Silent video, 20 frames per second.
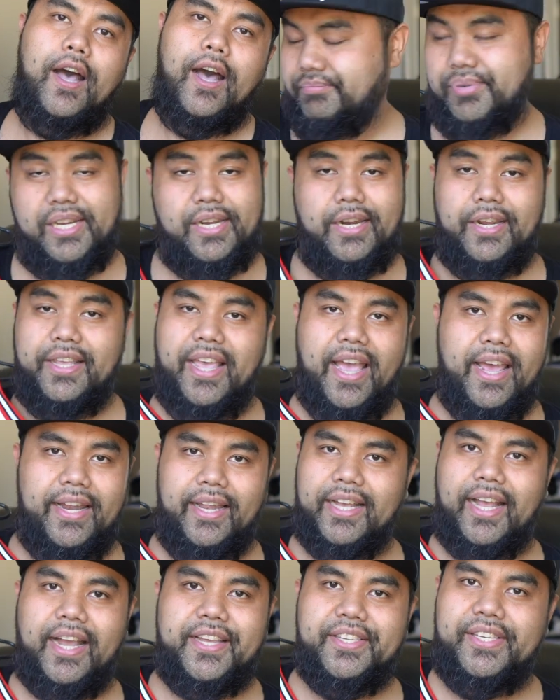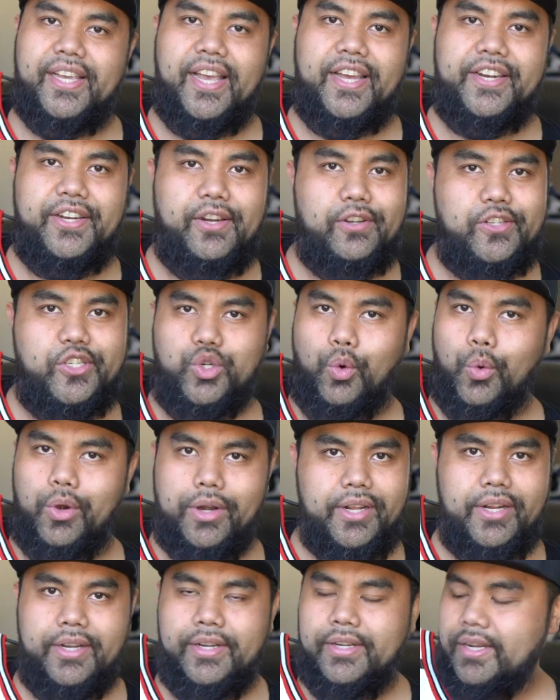but again, like I said, you know,
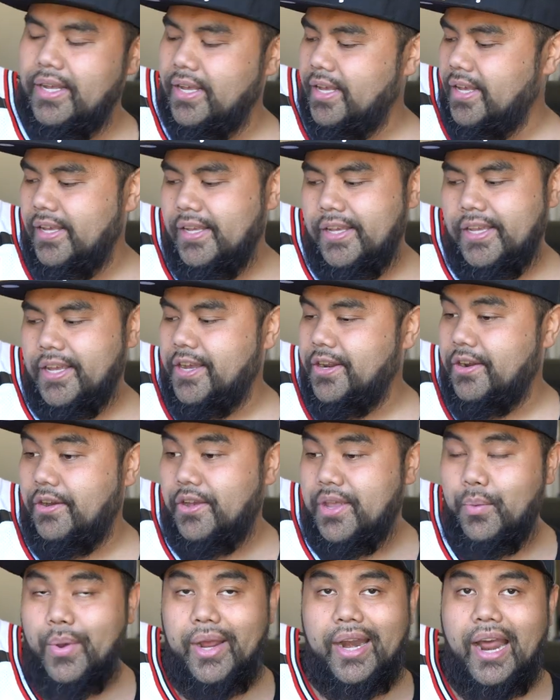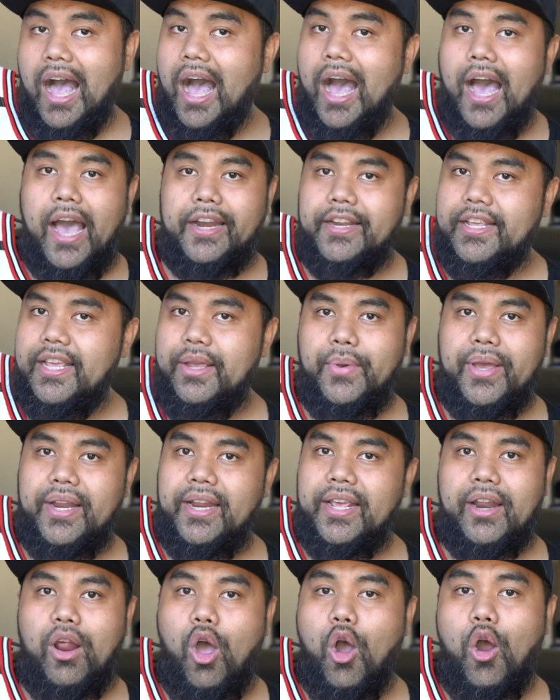Jordan, you know, he went hot. He went
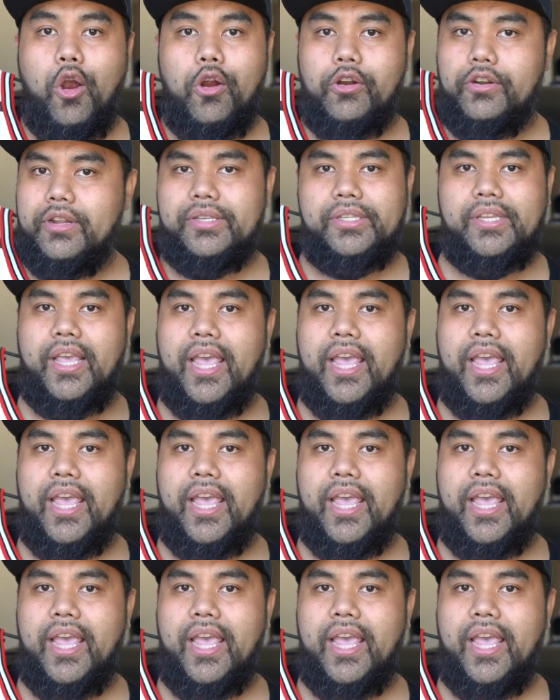in hard this